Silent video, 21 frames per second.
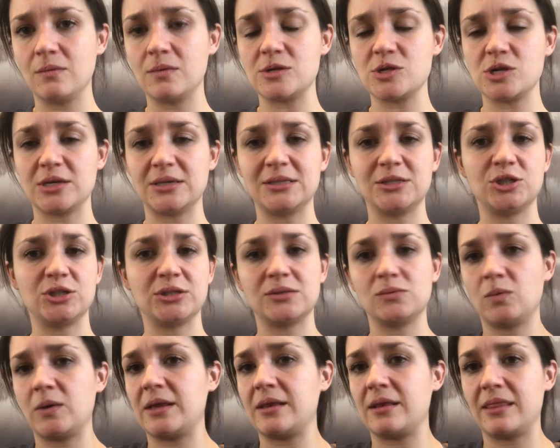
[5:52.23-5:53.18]
which is
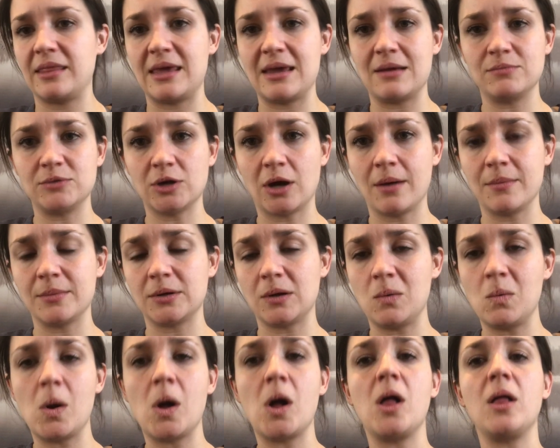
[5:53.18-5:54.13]
just when the abdominal
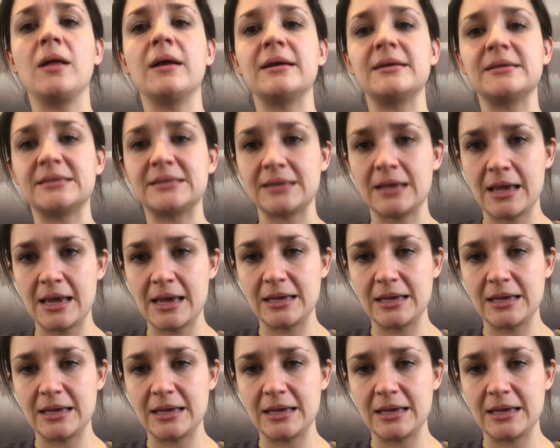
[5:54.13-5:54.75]
wall is